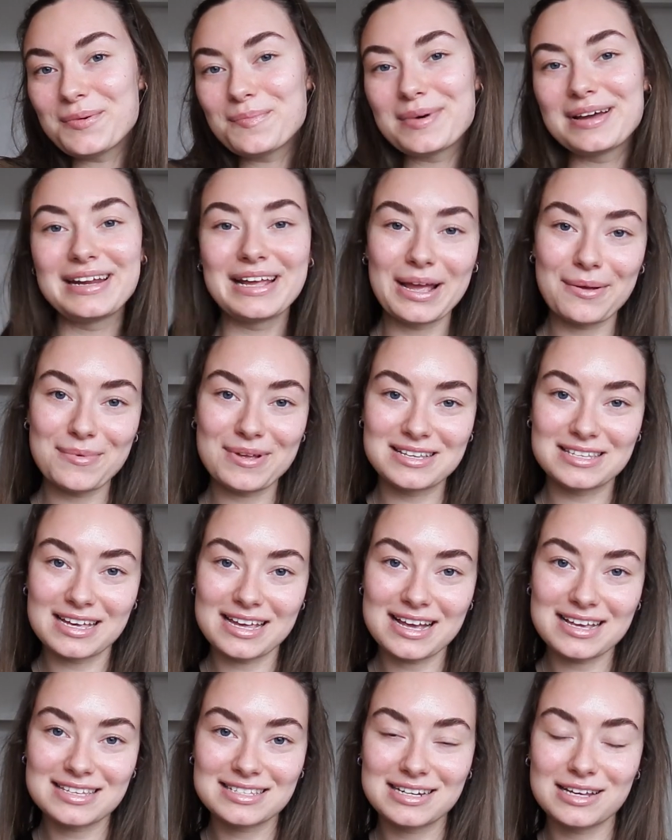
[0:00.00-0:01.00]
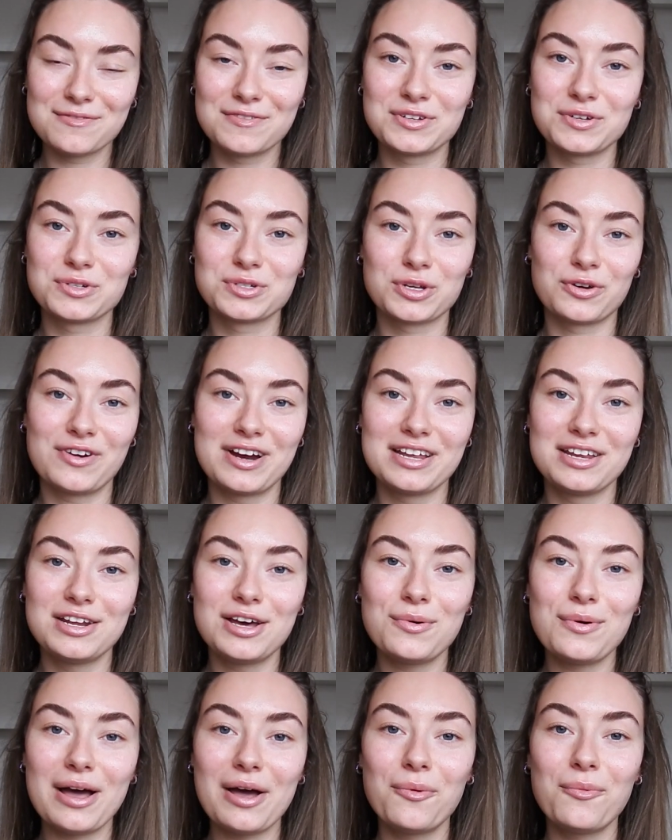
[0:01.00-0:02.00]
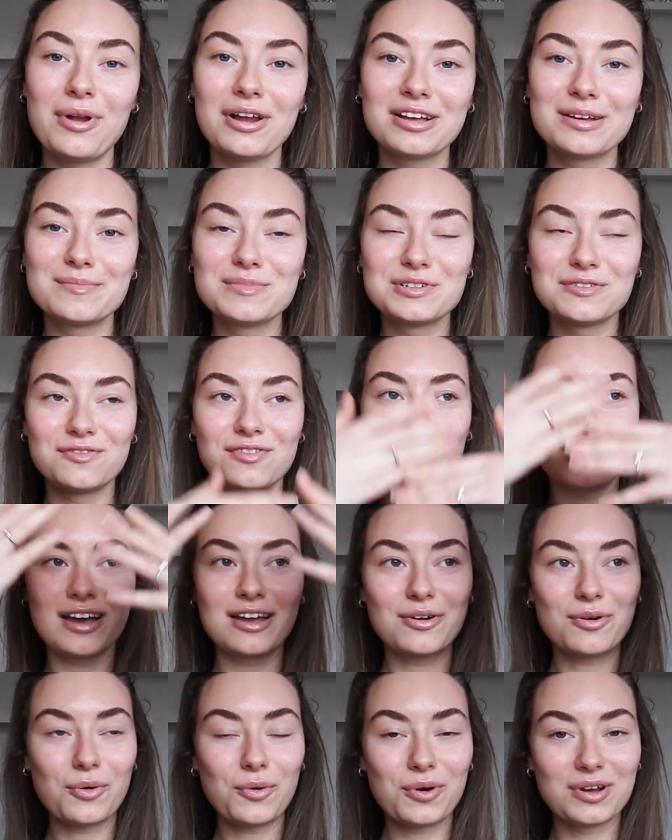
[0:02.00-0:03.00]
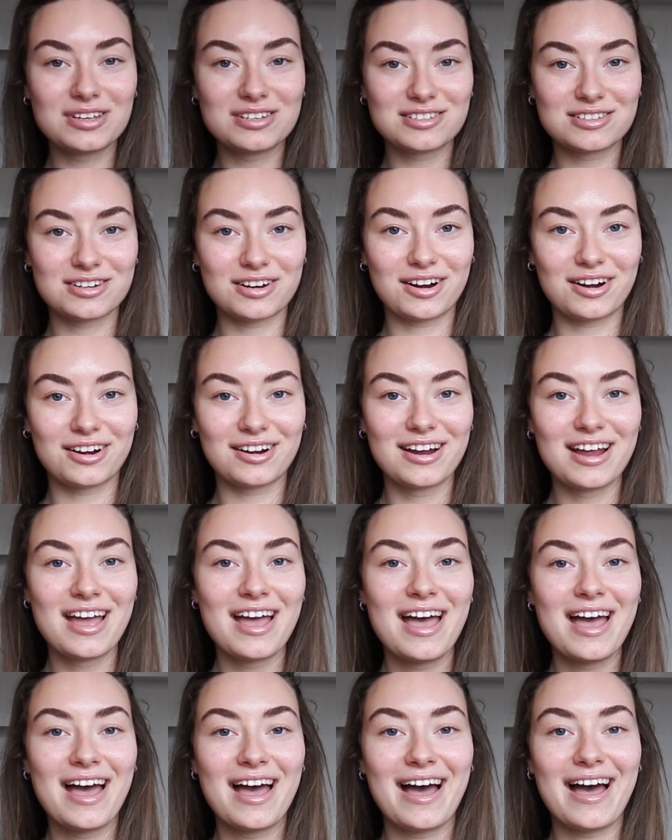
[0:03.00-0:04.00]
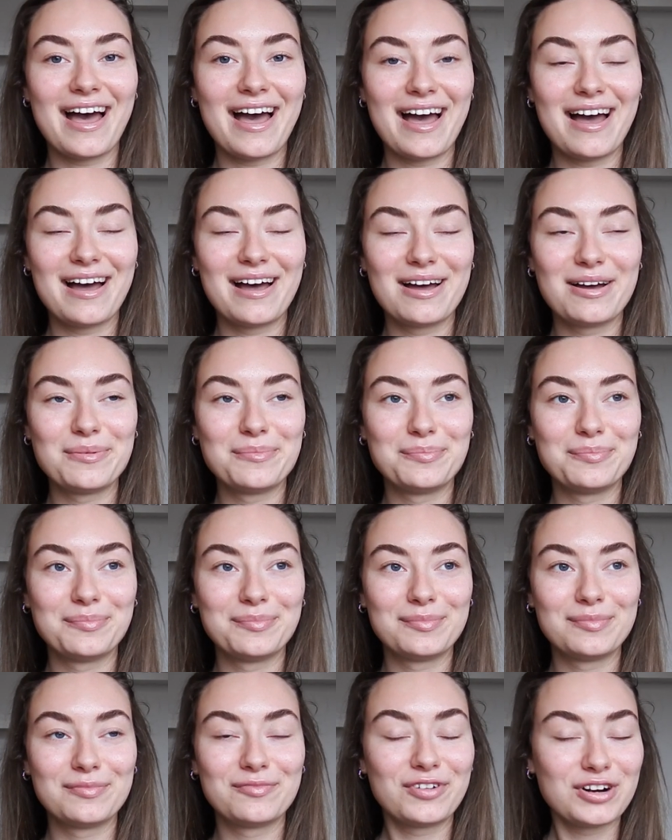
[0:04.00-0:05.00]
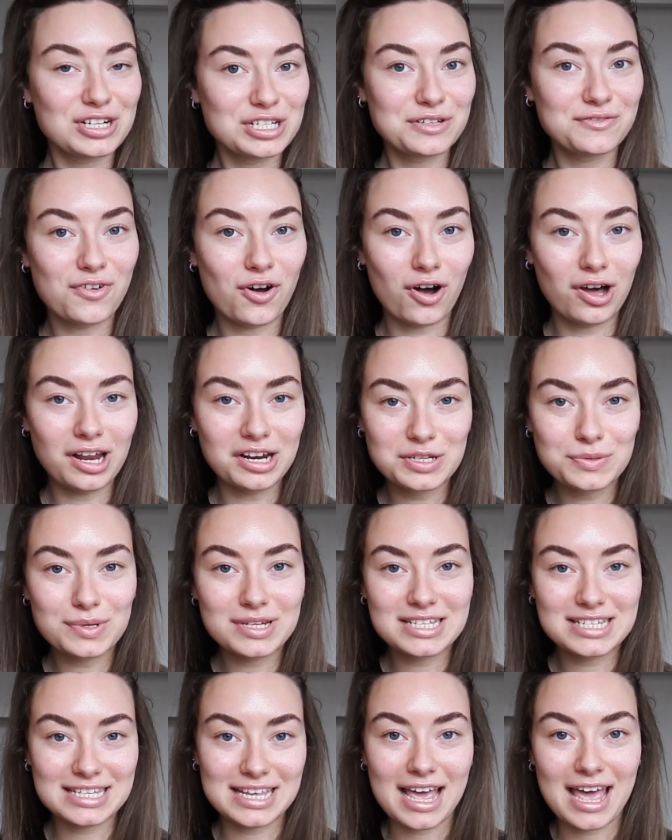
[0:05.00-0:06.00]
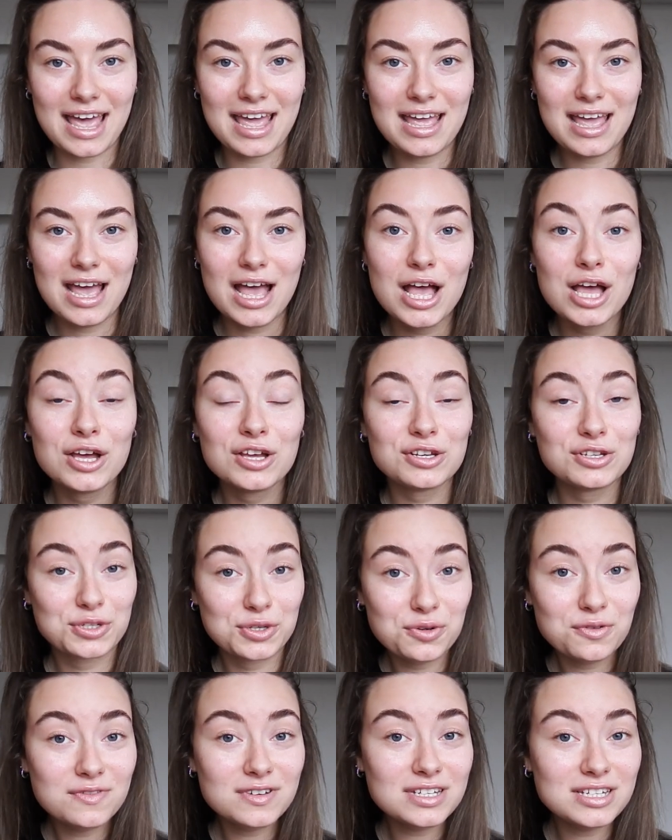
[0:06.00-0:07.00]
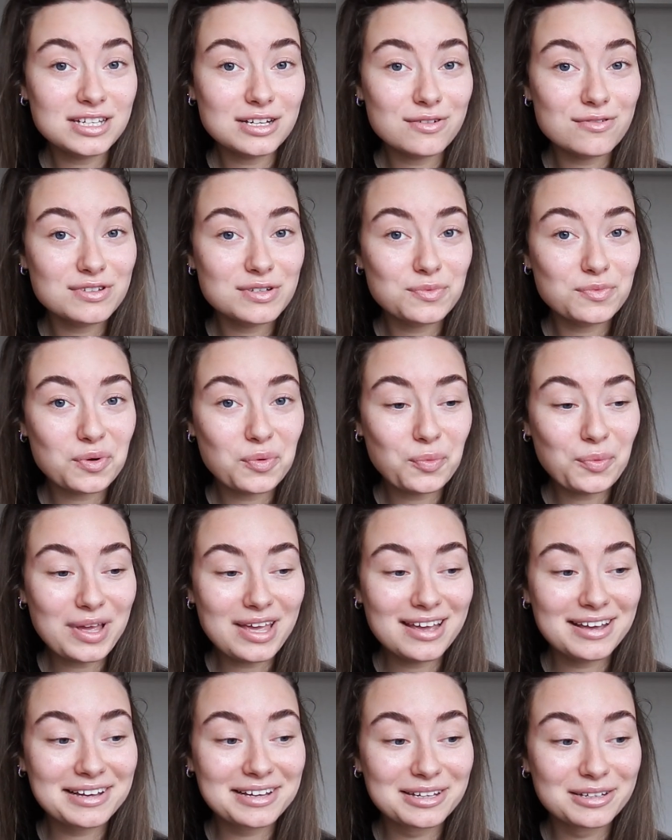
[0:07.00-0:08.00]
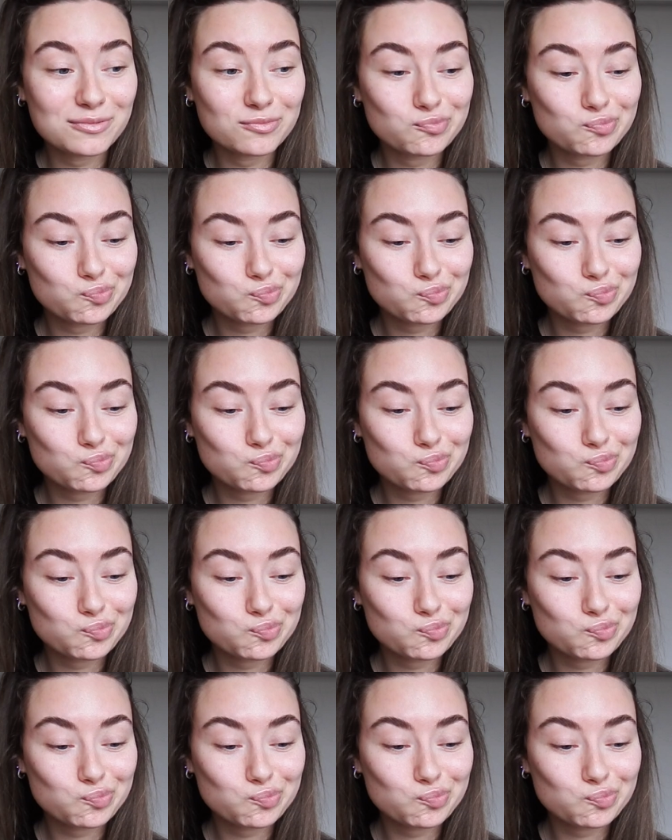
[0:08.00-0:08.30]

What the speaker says: My name is Ayesta, if you don't already know, and welcome to Flying Oyster. First of all, I just want to say, 2 videos in 1 week.